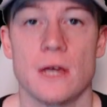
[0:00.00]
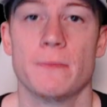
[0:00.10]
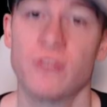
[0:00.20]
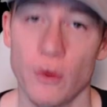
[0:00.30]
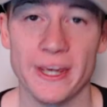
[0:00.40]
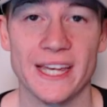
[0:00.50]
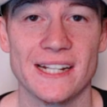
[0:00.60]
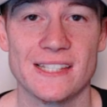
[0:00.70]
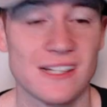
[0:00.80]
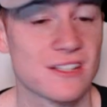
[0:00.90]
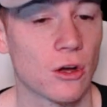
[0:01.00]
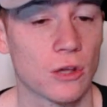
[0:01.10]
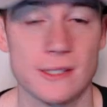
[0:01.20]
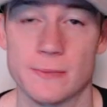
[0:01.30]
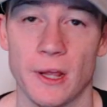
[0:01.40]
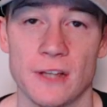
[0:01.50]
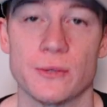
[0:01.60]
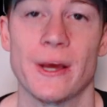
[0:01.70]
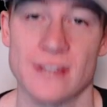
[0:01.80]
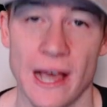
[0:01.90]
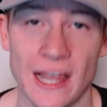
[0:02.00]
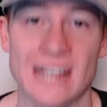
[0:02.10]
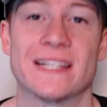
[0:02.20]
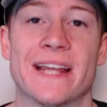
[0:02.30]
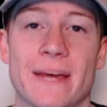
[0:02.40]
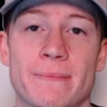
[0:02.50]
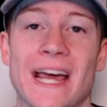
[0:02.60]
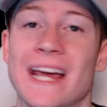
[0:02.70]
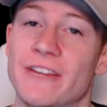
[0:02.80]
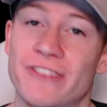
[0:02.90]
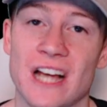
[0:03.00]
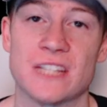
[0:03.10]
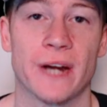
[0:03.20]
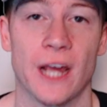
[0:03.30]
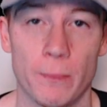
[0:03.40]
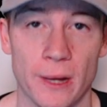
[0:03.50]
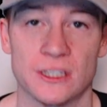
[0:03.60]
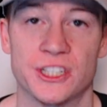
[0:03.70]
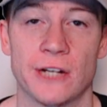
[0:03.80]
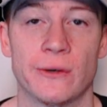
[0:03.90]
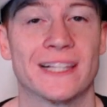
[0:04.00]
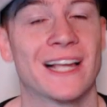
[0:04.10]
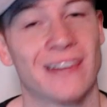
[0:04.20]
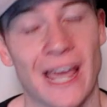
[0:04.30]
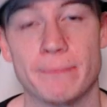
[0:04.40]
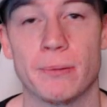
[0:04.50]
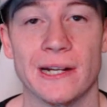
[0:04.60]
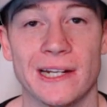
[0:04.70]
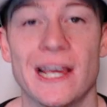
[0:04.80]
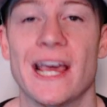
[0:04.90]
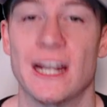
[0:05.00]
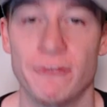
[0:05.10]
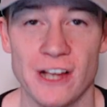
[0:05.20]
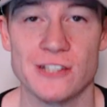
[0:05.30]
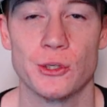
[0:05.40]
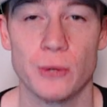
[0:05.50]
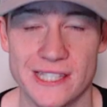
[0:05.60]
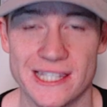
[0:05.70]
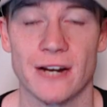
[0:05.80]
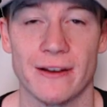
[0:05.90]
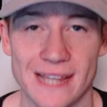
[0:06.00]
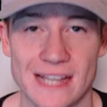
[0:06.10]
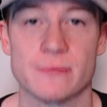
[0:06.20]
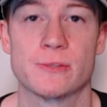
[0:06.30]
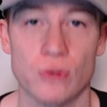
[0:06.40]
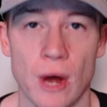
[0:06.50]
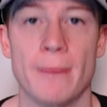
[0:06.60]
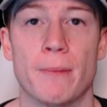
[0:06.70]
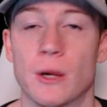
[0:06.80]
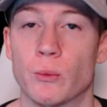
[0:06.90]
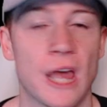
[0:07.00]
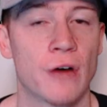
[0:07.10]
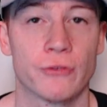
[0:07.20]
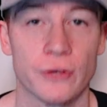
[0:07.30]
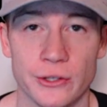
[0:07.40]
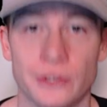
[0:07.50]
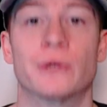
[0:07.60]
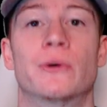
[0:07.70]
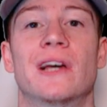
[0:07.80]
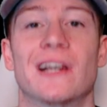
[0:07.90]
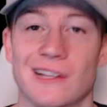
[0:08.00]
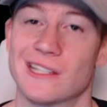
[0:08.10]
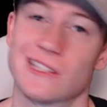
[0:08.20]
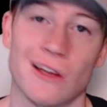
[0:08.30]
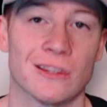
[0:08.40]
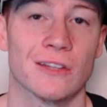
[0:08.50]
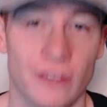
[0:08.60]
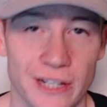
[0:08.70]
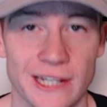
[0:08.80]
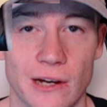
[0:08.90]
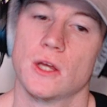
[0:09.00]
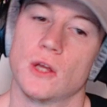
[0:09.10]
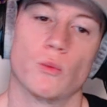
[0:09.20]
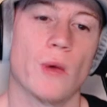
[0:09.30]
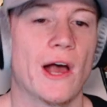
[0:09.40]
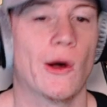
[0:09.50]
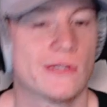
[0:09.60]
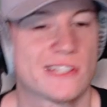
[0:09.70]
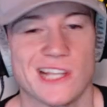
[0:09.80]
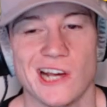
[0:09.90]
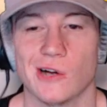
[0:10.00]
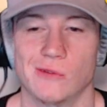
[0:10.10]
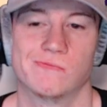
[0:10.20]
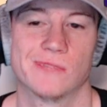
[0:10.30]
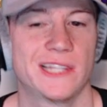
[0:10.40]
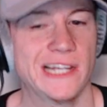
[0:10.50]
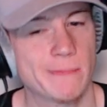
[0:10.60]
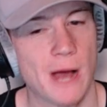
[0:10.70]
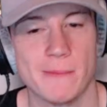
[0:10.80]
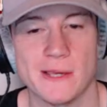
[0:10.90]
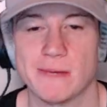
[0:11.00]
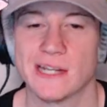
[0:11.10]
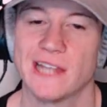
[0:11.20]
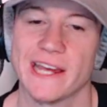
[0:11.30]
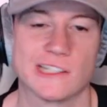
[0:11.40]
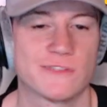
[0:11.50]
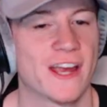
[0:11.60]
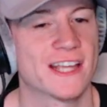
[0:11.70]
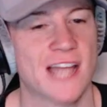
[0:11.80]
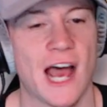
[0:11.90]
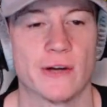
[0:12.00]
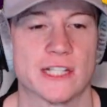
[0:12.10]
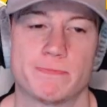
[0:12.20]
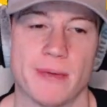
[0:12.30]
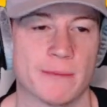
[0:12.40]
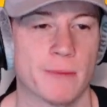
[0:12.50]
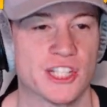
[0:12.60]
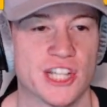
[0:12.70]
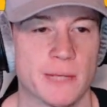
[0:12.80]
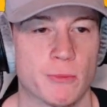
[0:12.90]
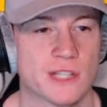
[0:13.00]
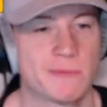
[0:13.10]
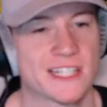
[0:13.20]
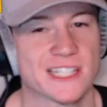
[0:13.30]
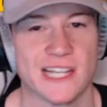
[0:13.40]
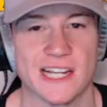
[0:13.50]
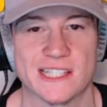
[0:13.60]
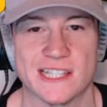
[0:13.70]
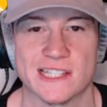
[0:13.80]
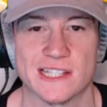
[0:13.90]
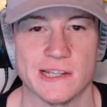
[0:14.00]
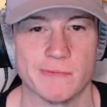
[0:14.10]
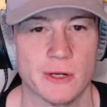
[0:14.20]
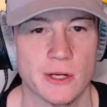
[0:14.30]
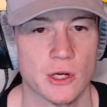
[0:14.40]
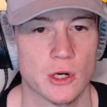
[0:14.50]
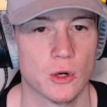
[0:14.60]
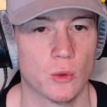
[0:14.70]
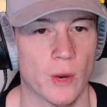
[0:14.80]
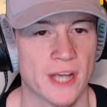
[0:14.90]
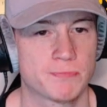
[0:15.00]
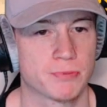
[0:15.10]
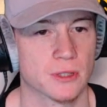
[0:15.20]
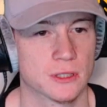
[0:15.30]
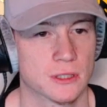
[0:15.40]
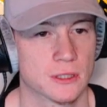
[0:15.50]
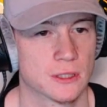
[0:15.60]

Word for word: Before we get into this, all clips belong to house highlights in the NBA. If you guys want to help out the channel, hit that like button. And if you guys are new, consider hitting that subscribe button. Without further ado, let's start the video. Well, so, the thing about me being a Lakers fan is I don't expect much anymore, especially against this team. Westbrook.